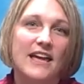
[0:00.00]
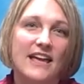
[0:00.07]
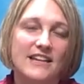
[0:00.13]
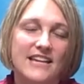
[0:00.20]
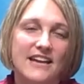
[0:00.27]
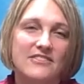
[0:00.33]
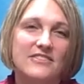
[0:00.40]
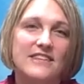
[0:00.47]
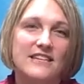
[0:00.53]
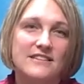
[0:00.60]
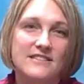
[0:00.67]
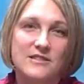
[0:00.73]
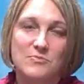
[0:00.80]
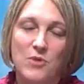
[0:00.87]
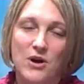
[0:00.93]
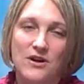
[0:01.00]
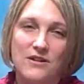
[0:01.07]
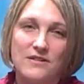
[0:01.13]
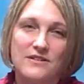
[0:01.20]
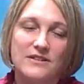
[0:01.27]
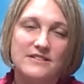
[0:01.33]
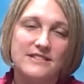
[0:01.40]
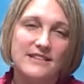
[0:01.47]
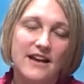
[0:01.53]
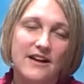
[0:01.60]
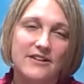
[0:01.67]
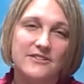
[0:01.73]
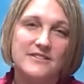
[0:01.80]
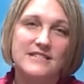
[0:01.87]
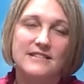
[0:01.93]
And yet these small
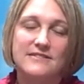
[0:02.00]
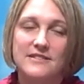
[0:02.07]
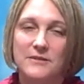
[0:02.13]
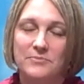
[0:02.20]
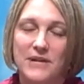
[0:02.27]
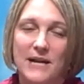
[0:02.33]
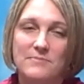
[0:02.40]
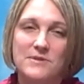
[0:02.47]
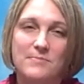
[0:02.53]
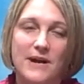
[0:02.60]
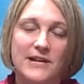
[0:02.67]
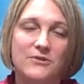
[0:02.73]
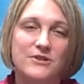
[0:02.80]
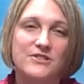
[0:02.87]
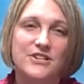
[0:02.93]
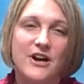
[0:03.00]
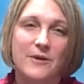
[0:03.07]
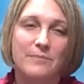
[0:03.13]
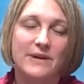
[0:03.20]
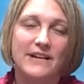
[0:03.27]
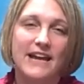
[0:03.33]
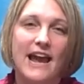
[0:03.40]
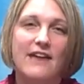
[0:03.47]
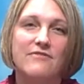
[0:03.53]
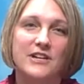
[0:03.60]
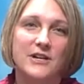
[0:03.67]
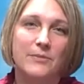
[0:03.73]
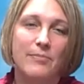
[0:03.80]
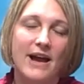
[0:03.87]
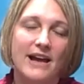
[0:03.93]
cells, sometimes microscopic, have
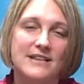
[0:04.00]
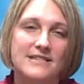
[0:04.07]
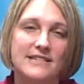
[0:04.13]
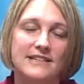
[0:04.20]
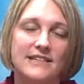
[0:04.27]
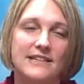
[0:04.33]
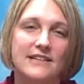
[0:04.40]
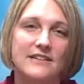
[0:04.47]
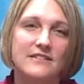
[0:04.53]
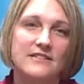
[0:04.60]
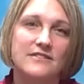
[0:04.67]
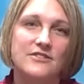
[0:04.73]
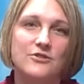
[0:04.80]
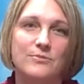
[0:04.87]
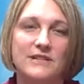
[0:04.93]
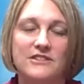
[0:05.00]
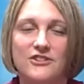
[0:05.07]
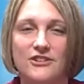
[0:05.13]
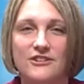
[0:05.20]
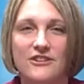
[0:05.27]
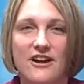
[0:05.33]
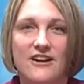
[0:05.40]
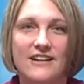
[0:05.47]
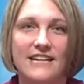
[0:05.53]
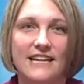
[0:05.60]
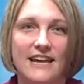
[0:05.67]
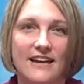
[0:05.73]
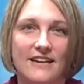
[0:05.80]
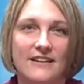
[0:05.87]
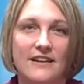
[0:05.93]
the capacity to be turned on
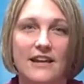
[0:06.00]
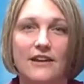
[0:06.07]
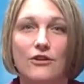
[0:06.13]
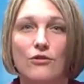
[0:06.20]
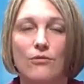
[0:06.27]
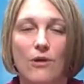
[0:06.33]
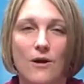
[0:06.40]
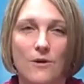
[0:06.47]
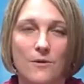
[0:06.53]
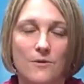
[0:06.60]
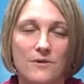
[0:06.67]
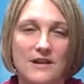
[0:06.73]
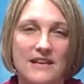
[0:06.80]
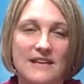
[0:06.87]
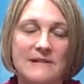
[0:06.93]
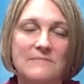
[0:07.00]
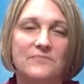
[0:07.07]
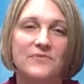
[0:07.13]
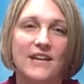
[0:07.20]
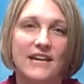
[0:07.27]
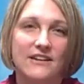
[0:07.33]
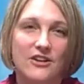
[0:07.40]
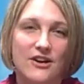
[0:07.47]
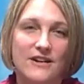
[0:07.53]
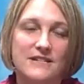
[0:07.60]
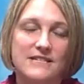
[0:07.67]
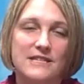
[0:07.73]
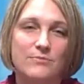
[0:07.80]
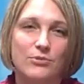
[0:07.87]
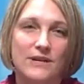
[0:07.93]
again and grow and
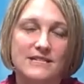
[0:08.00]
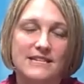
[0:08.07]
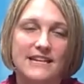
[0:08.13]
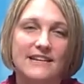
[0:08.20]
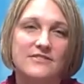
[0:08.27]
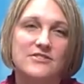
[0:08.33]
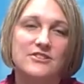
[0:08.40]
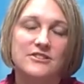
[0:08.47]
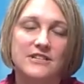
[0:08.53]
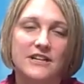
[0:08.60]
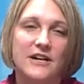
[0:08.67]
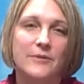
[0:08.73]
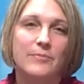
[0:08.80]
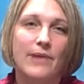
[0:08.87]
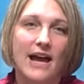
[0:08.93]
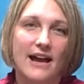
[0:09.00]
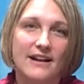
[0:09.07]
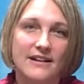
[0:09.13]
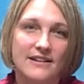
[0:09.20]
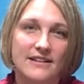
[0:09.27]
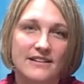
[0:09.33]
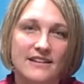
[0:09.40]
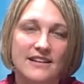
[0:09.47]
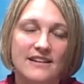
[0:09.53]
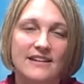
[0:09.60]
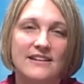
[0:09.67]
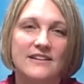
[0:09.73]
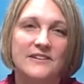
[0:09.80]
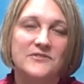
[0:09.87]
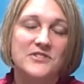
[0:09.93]
cause the breast cancer to come back.
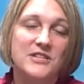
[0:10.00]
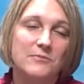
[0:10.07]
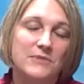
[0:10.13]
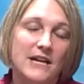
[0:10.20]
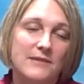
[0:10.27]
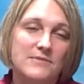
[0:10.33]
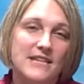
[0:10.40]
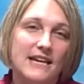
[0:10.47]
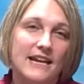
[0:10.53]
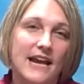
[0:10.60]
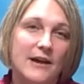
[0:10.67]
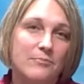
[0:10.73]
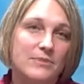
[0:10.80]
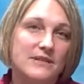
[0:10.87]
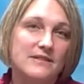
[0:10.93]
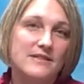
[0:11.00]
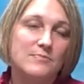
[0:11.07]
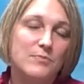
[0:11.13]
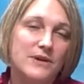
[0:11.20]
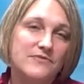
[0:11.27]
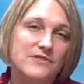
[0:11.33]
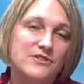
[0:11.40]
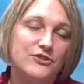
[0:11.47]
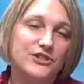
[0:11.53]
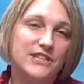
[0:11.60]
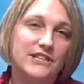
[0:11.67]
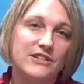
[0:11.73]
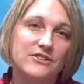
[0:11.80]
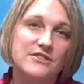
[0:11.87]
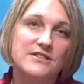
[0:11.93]
Sometimes that happens months or
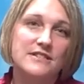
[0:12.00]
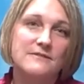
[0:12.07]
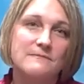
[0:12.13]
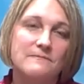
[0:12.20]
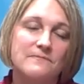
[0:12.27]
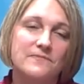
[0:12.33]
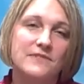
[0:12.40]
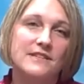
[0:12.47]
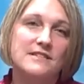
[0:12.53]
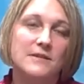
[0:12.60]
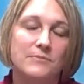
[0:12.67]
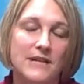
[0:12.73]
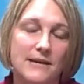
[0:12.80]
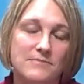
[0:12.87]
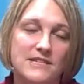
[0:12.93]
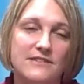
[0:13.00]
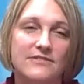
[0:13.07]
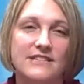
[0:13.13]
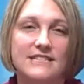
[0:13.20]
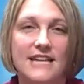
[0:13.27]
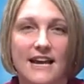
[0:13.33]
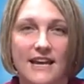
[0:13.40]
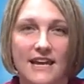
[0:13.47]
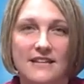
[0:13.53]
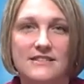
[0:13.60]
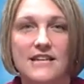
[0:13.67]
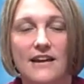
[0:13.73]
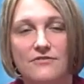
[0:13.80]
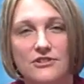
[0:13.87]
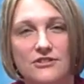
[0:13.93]
years, sometimes even
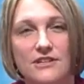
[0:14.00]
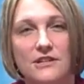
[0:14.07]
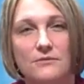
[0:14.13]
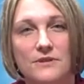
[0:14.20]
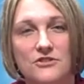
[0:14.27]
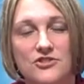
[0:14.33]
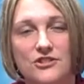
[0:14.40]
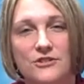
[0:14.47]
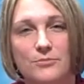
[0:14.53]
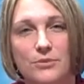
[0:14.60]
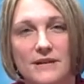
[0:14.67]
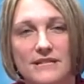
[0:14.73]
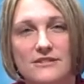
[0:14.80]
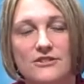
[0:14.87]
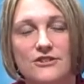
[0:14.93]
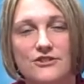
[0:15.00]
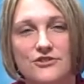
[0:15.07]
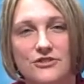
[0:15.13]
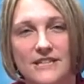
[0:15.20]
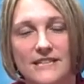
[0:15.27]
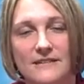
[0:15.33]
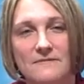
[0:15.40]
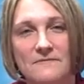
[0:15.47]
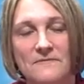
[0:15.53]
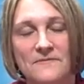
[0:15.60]
decades after the original breast surgery.